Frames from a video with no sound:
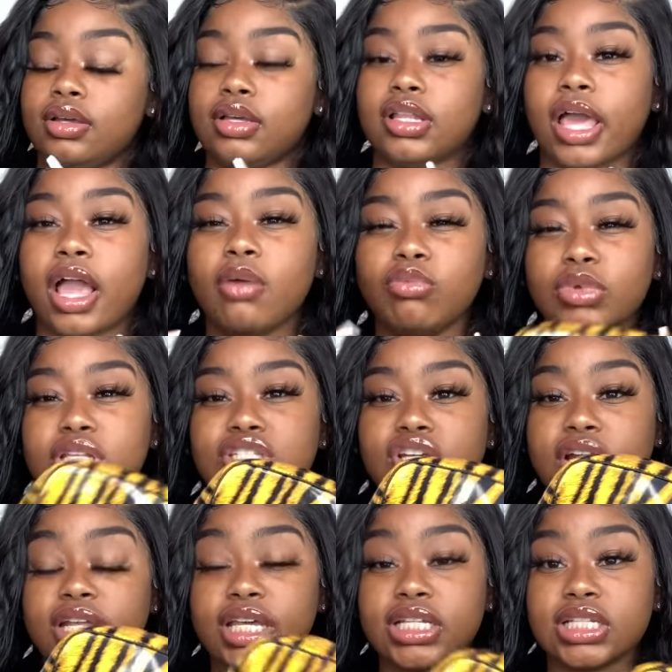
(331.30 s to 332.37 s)
Like, I'm really
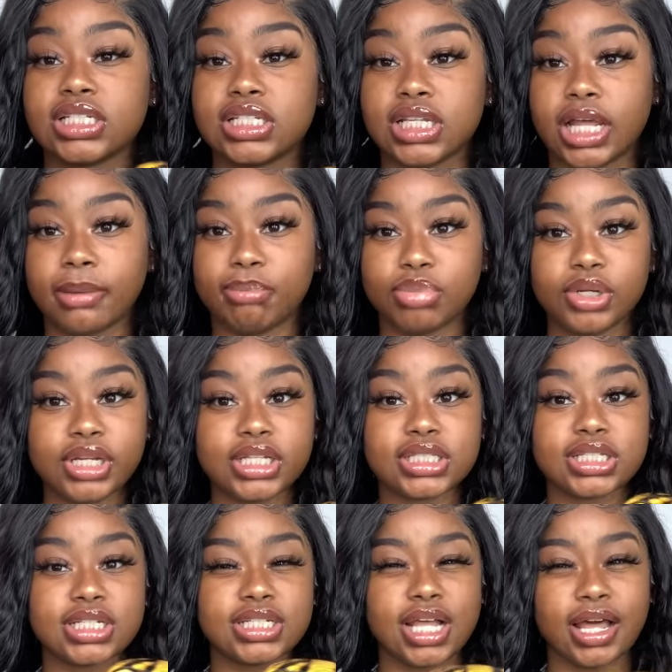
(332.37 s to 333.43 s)
starting to get into like prints,
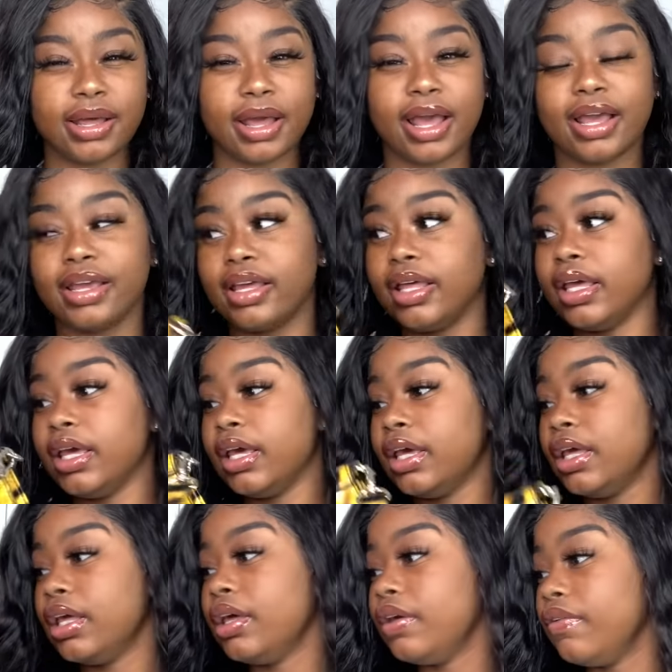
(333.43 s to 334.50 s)
because
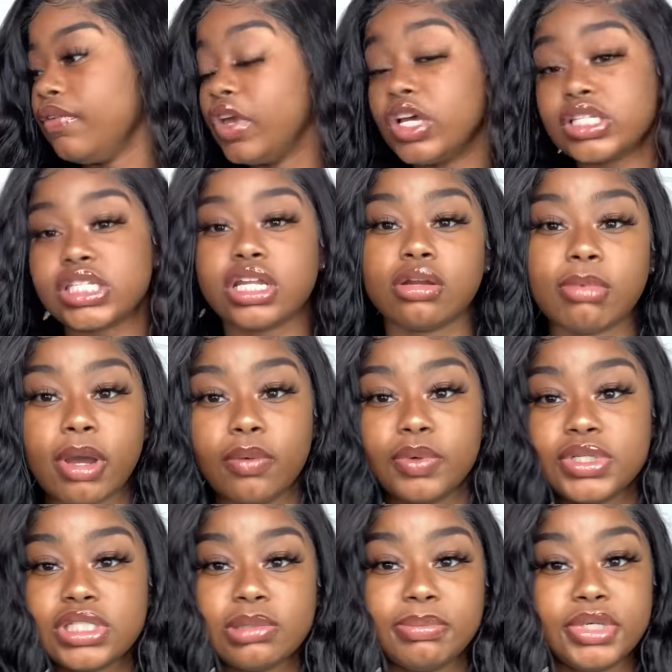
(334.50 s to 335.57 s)
y'all seen on my
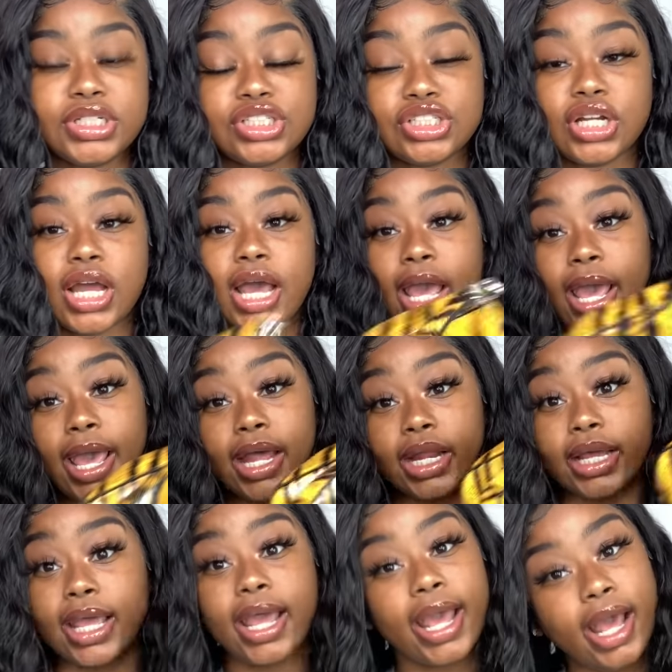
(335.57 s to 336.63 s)
recent picture, I had a
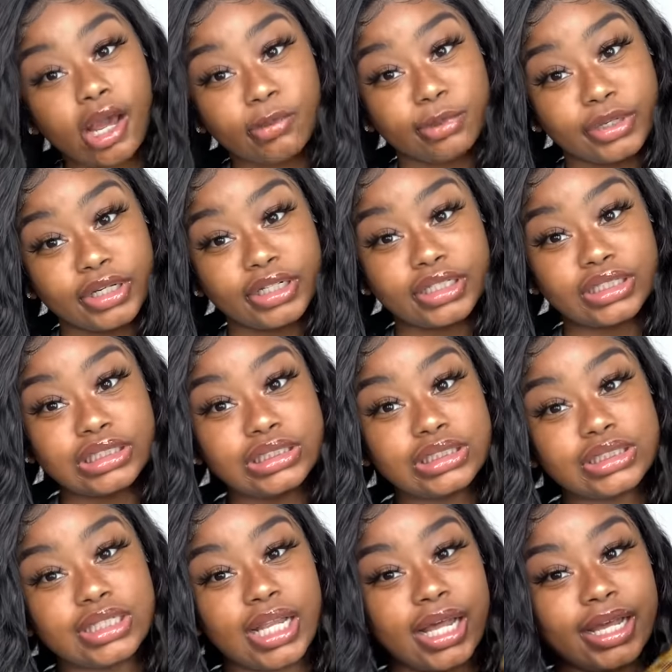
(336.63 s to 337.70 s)
cow purse.
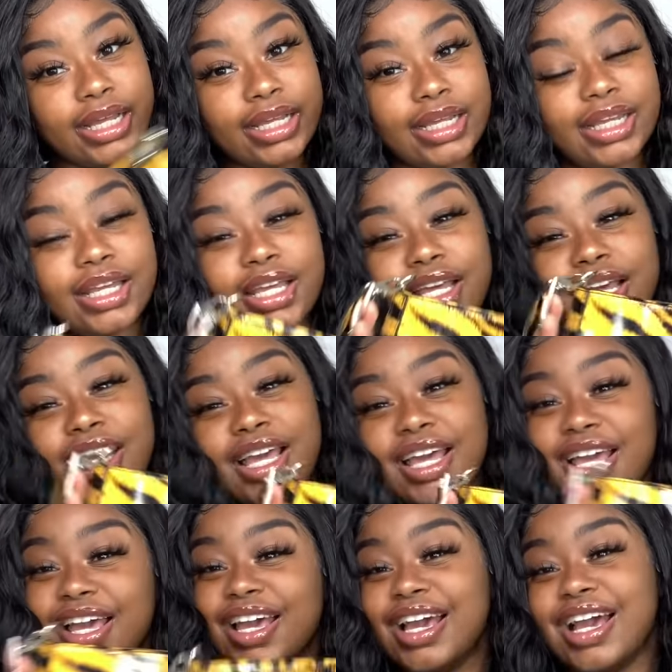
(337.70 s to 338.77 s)
Like,
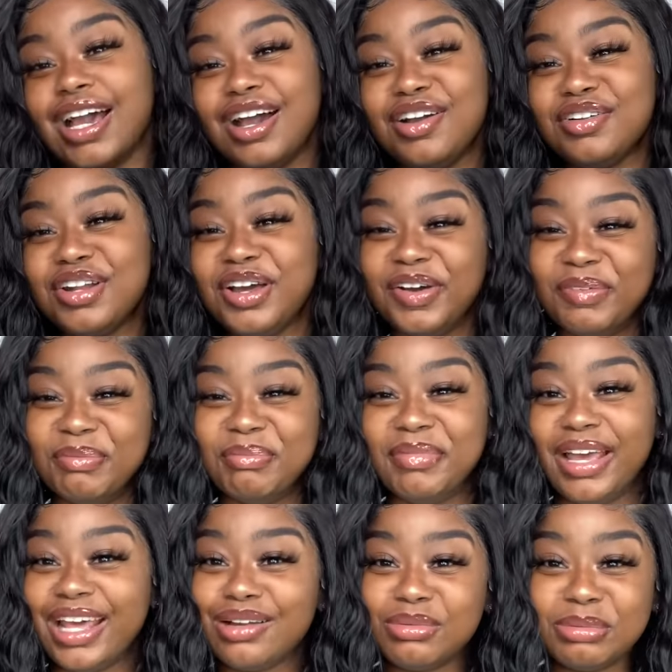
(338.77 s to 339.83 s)
I don't know,
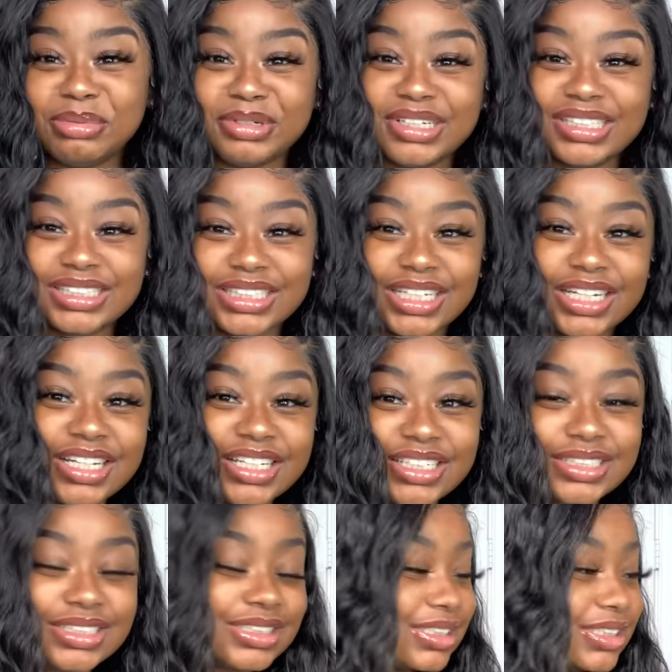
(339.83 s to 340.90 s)
animal prints. They're
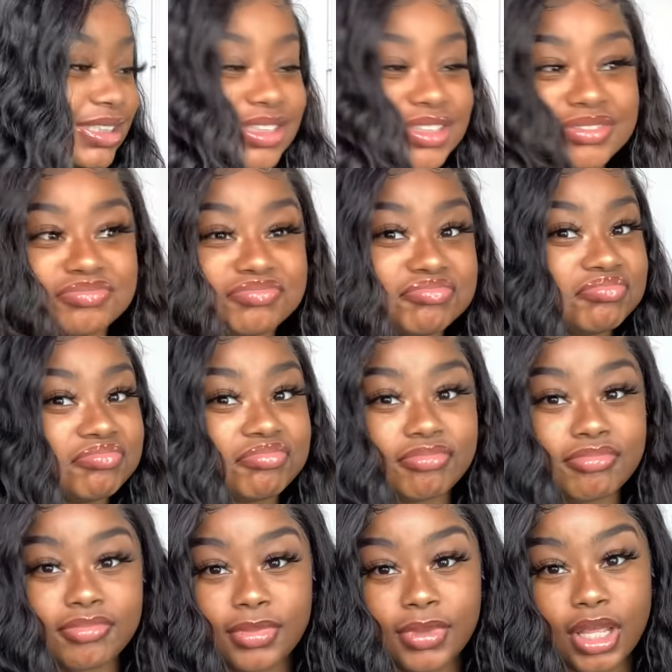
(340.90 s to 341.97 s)
just
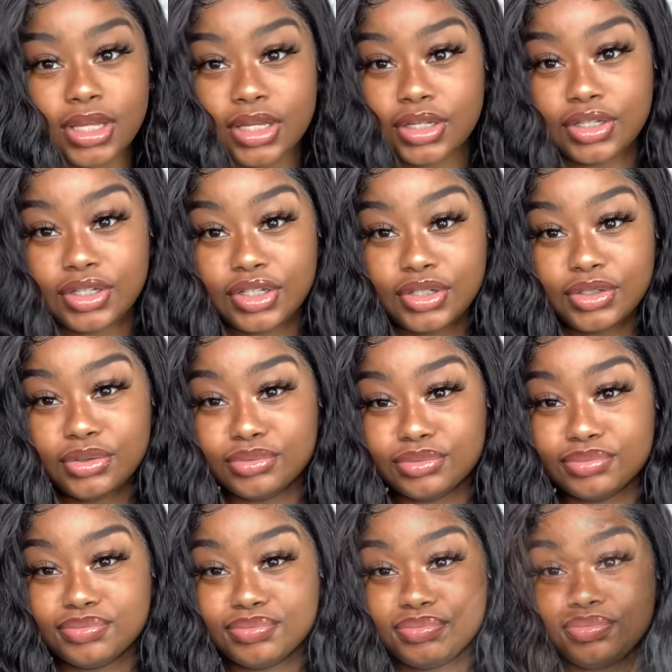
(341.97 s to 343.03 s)
cute.
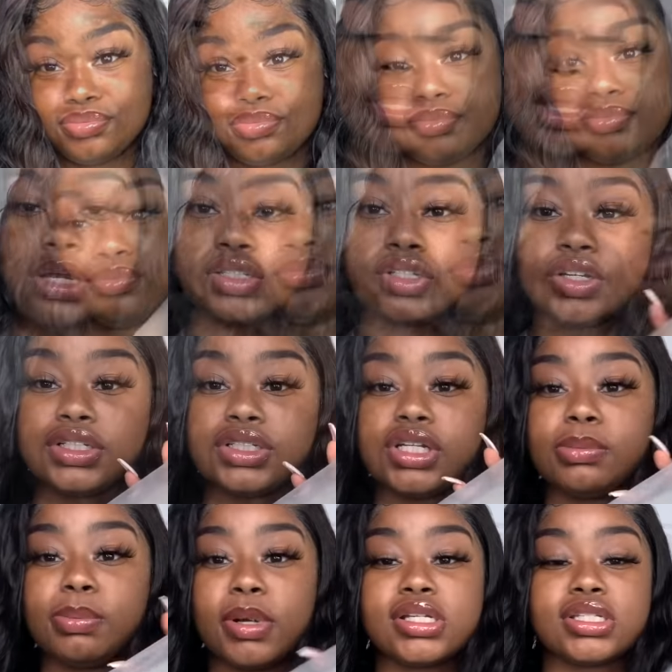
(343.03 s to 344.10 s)
Yeah, so here's another
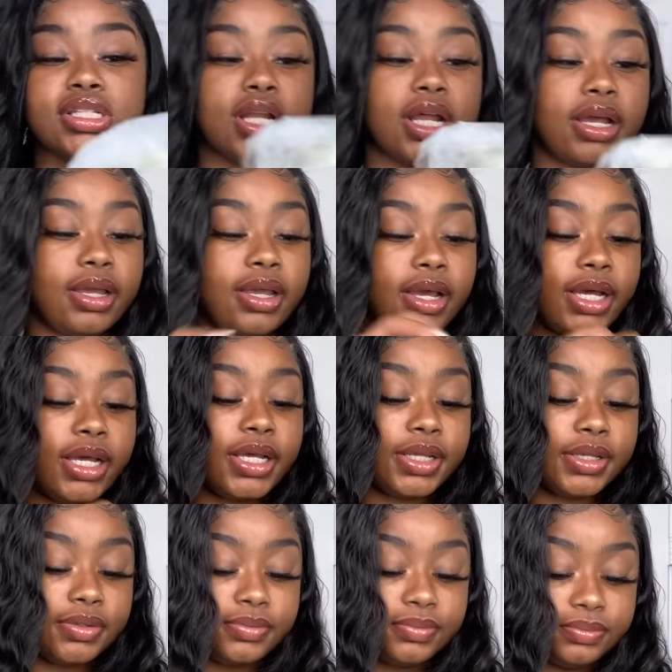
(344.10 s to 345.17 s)
purse that I
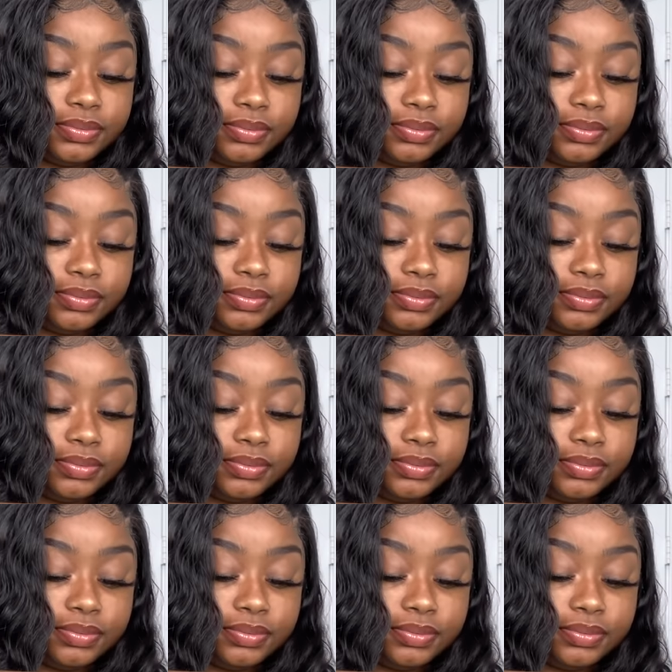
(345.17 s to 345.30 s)
got.